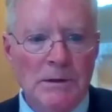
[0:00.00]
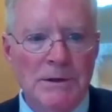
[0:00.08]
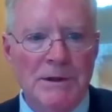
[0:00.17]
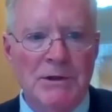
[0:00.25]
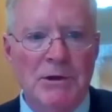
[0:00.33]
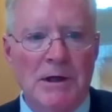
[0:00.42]

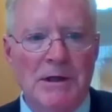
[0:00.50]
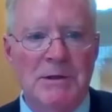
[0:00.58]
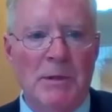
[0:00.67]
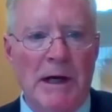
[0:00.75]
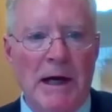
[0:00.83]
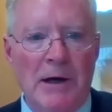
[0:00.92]
This talks
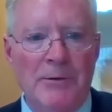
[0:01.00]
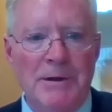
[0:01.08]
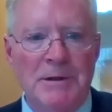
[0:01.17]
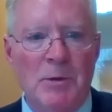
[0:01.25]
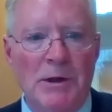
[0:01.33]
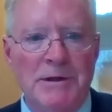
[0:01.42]
about our
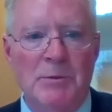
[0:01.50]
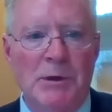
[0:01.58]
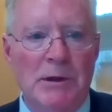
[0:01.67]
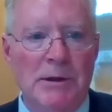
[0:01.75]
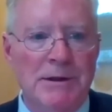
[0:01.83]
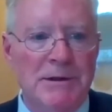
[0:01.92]

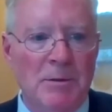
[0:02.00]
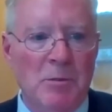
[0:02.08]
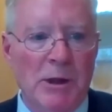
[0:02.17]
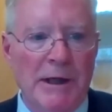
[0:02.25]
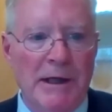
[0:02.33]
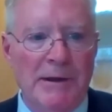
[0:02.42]
responsibilities to
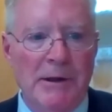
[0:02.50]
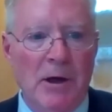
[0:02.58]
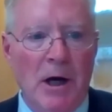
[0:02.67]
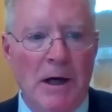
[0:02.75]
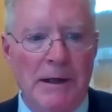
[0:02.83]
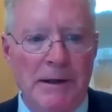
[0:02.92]
plan the
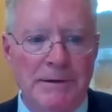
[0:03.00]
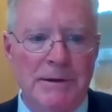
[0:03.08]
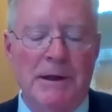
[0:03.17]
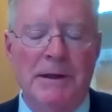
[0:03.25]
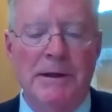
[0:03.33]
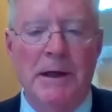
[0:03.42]
audit and to
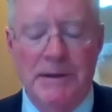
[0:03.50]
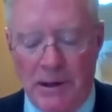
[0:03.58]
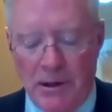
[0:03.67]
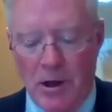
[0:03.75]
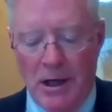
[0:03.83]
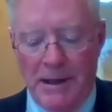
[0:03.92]
conduct
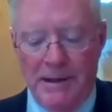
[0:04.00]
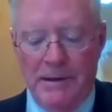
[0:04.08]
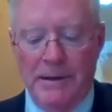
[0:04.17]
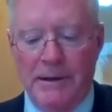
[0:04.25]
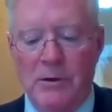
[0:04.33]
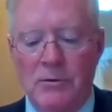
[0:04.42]
our audit
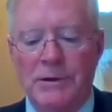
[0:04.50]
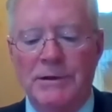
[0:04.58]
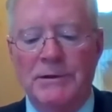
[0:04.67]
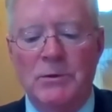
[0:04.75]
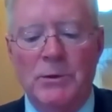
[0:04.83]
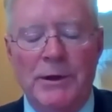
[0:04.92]
in
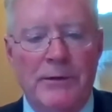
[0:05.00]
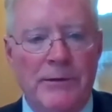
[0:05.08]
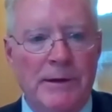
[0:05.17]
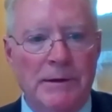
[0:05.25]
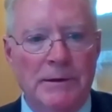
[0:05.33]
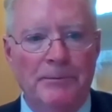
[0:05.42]
accordance with
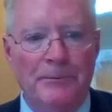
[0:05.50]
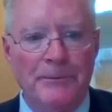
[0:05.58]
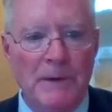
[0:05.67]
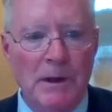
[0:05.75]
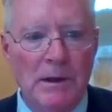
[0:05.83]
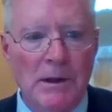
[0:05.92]

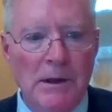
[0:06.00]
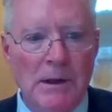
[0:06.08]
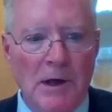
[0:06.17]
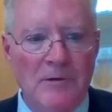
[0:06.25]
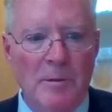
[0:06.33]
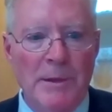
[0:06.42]

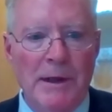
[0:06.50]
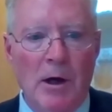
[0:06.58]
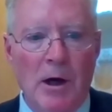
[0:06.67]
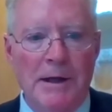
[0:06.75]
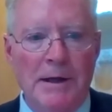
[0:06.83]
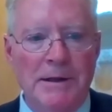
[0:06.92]
government
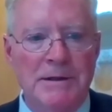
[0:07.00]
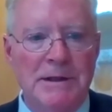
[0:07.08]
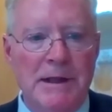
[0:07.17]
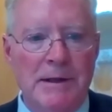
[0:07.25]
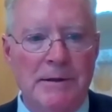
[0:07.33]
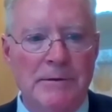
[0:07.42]
auditing
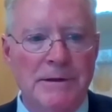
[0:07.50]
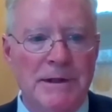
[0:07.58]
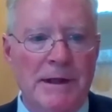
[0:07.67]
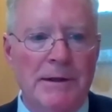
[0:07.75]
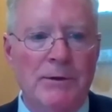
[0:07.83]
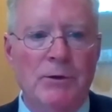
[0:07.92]
standards
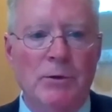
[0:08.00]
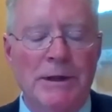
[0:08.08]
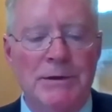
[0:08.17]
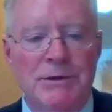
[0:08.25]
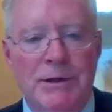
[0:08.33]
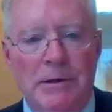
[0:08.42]
and
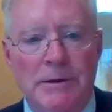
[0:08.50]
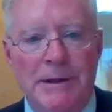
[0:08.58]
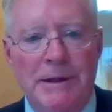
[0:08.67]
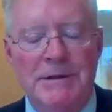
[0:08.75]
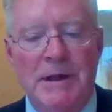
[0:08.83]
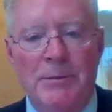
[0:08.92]
U.S. generally
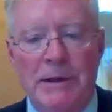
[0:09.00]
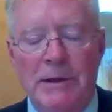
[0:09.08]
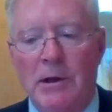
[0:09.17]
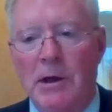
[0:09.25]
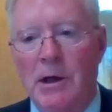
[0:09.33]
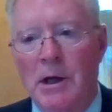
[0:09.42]
accepted
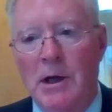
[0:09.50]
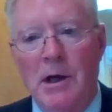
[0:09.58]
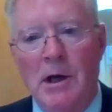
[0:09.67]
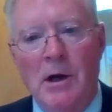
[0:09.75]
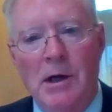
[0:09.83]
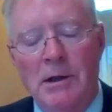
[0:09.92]

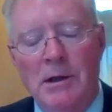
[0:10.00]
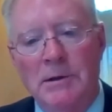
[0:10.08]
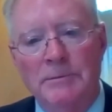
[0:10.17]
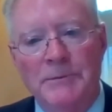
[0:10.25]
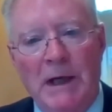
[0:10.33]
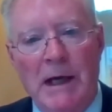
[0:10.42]

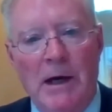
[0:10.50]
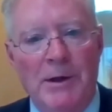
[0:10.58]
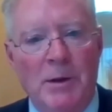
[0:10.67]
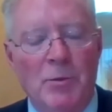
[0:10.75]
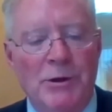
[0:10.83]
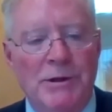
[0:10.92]

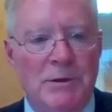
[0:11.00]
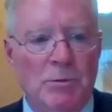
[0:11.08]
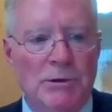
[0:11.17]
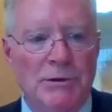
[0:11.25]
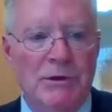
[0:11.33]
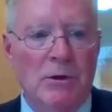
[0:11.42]
accounting principles.